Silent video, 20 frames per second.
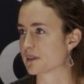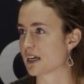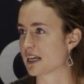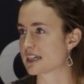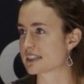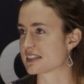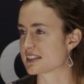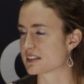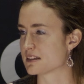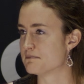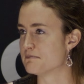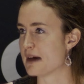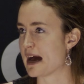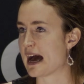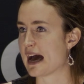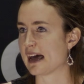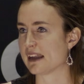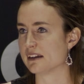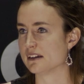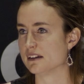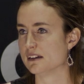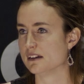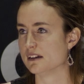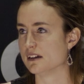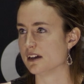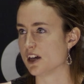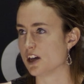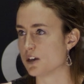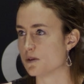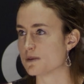And it says, the man
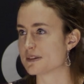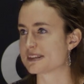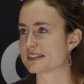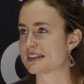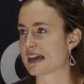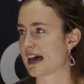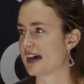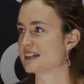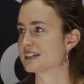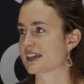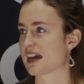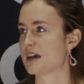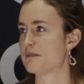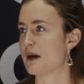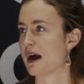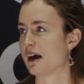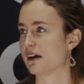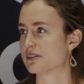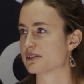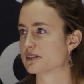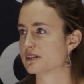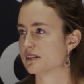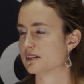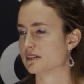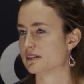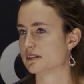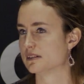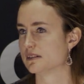who was dead came out.